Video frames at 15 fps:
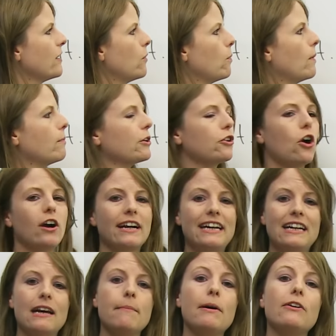when we're
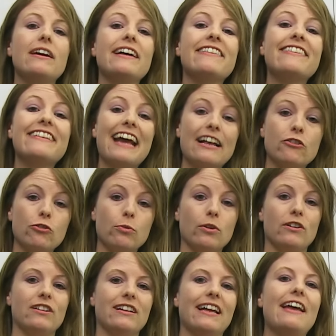talking about a
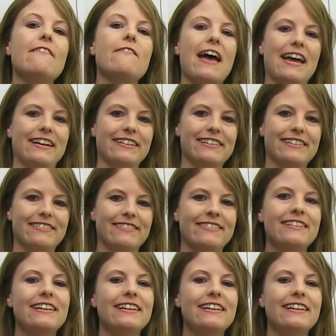schedule event,